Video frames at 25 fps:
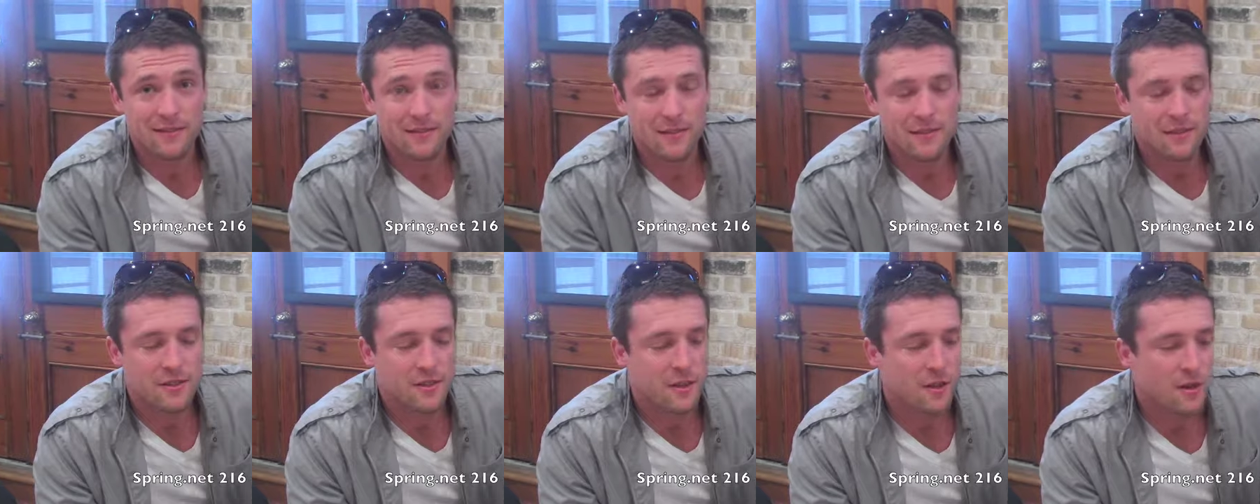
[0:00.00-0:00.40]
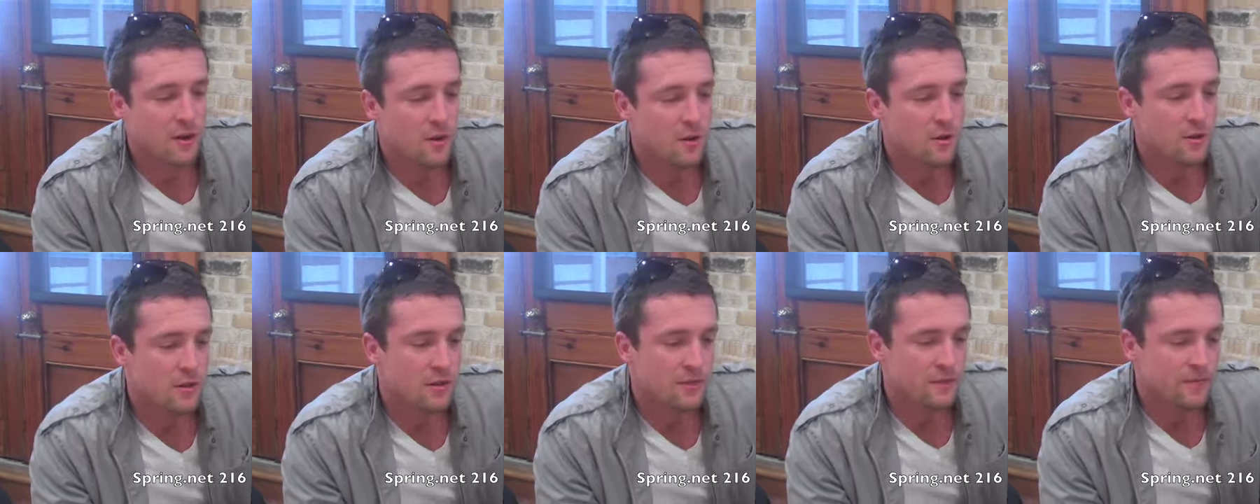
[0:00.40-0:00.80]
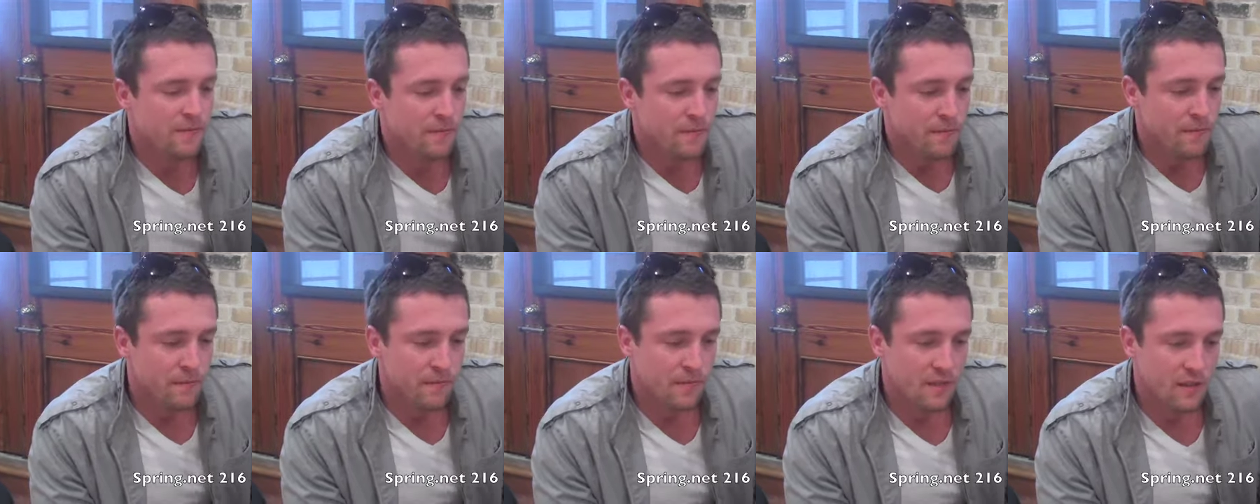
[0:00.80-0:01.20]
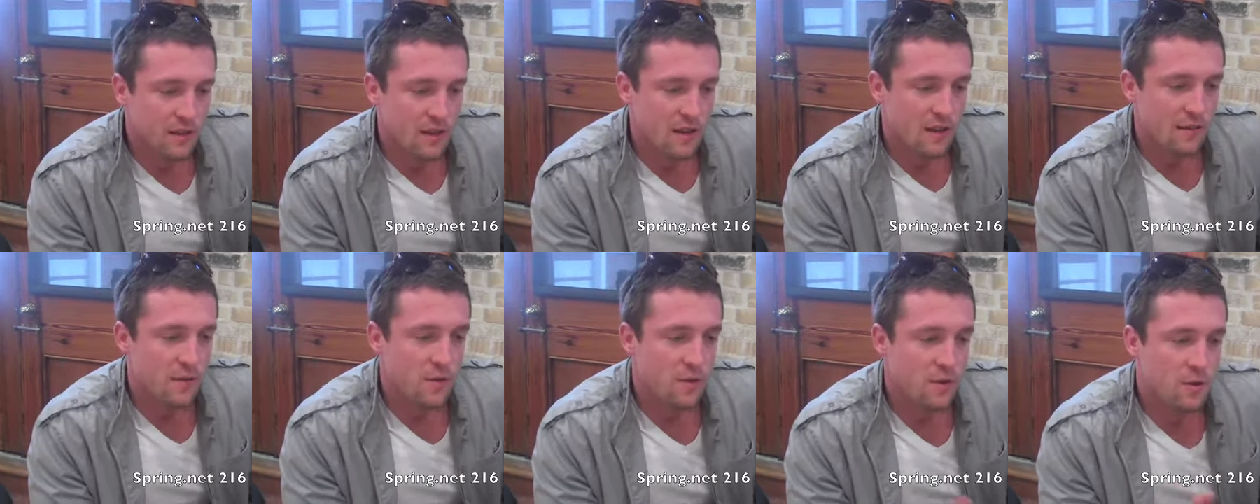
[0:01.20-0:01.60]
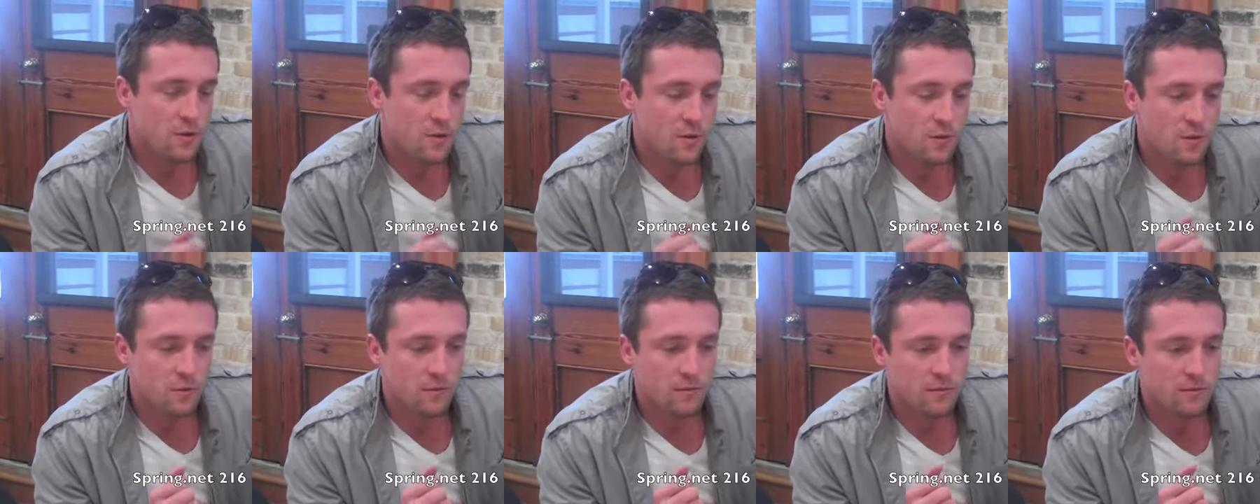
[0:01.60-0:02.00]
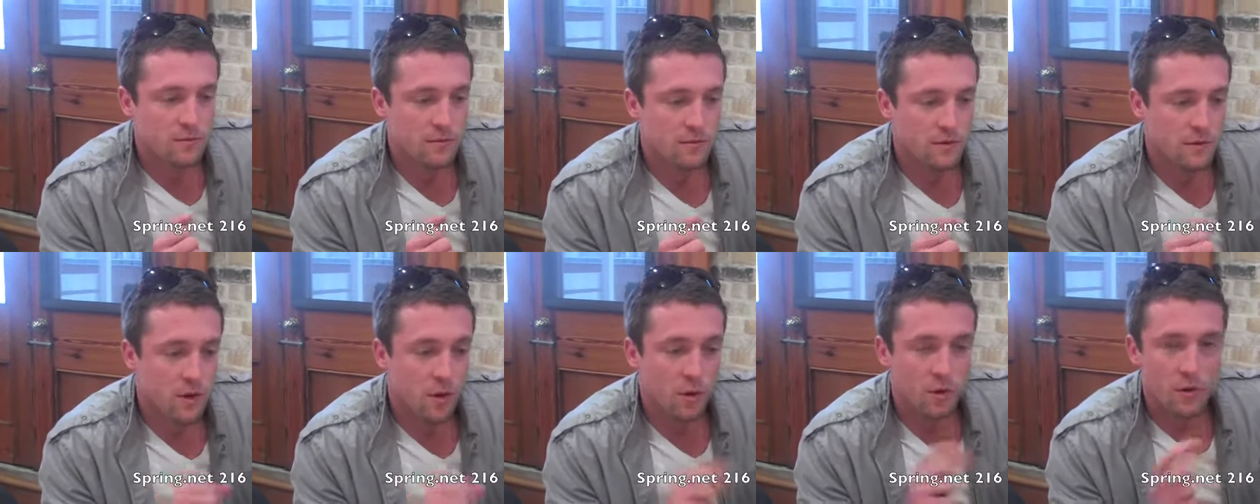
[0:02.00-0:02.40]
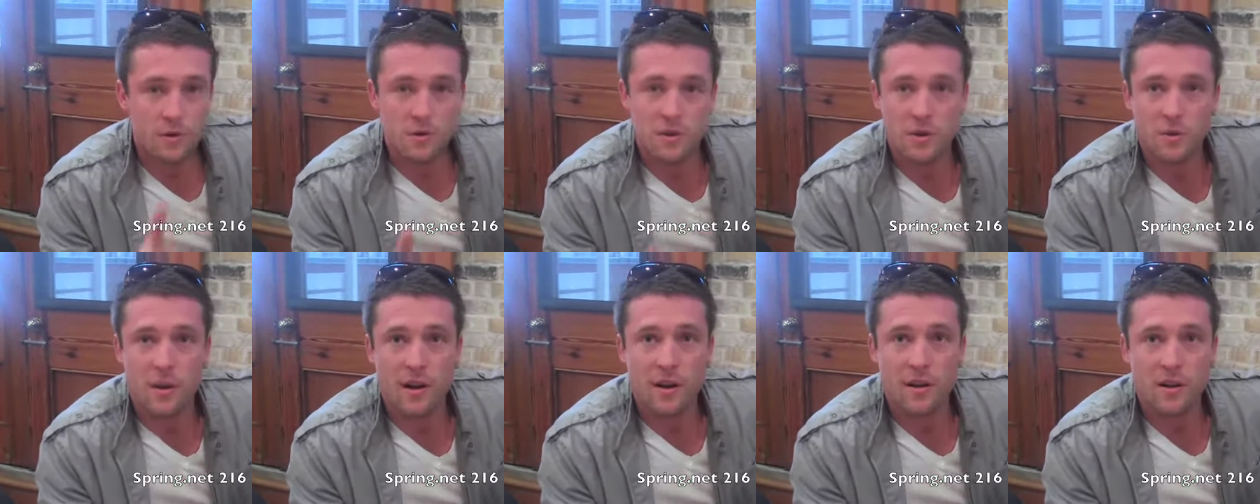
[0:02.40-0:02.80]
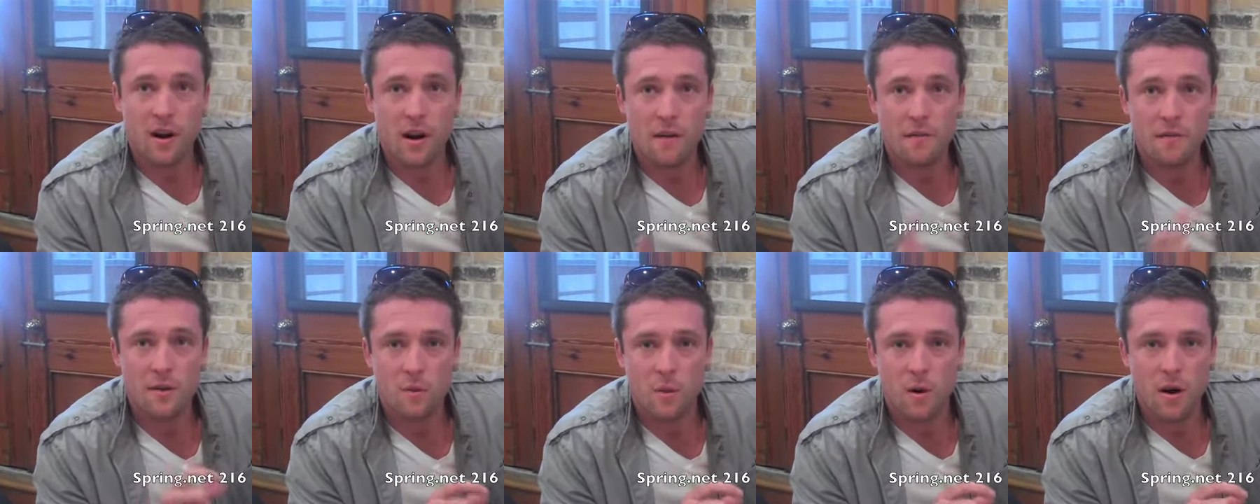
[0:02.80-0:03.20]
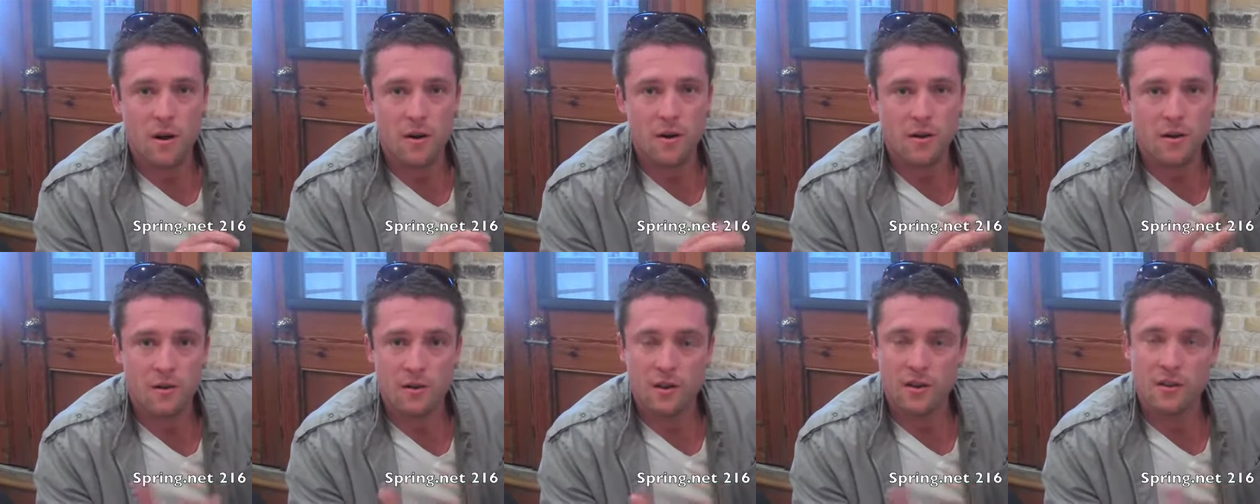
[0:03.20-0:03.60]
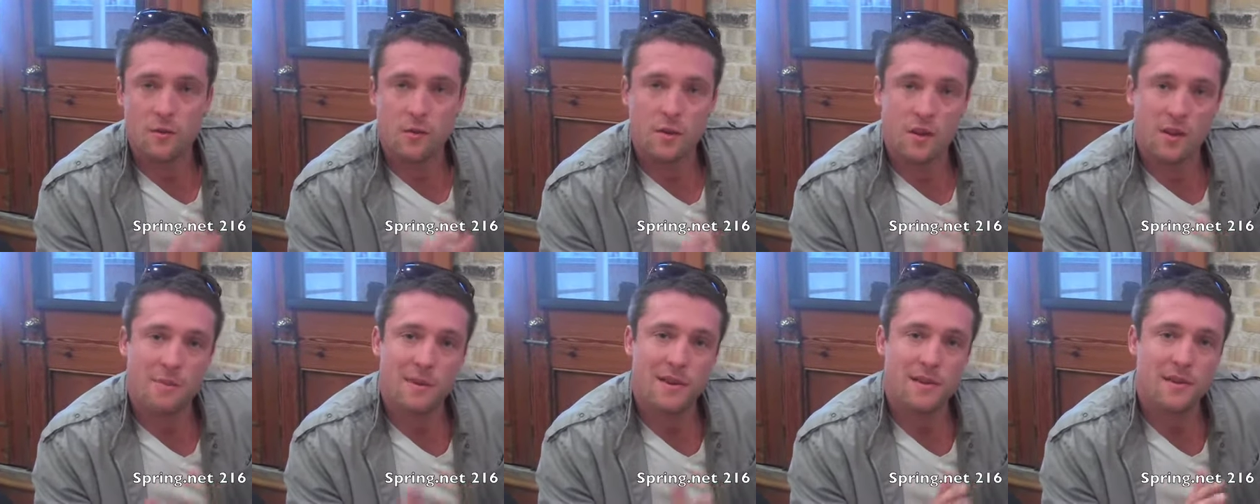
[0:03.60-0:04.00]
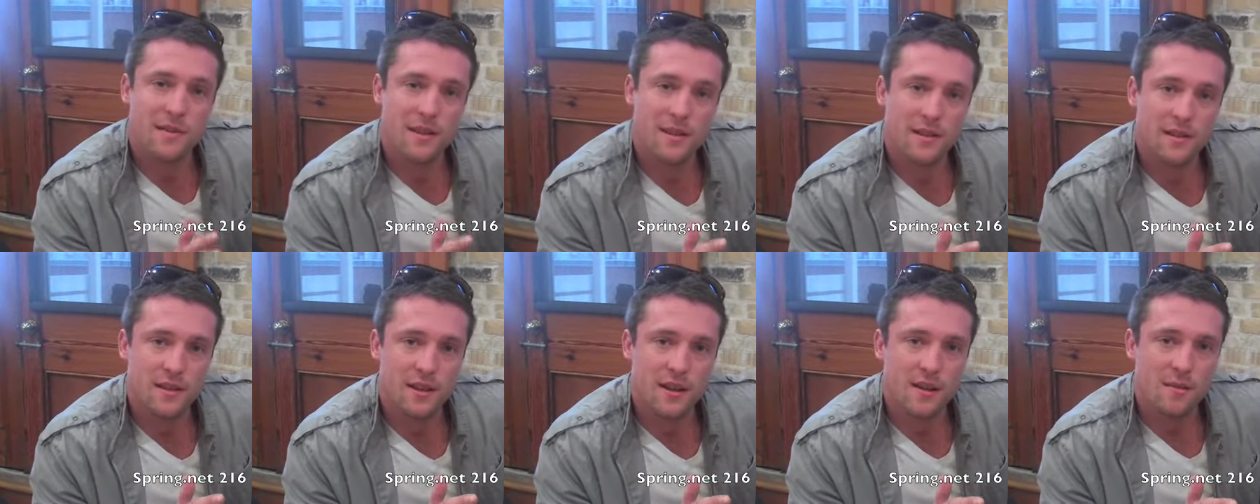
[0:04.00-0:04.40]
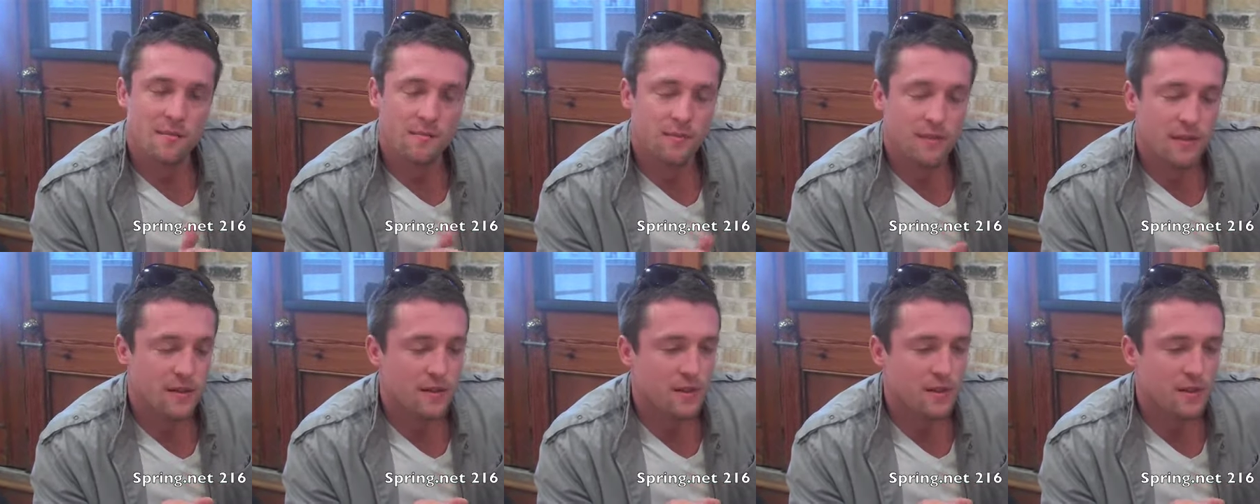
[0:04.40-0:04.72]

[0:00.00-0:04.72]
So if you don't use the right coffee to water, you can really mess things up.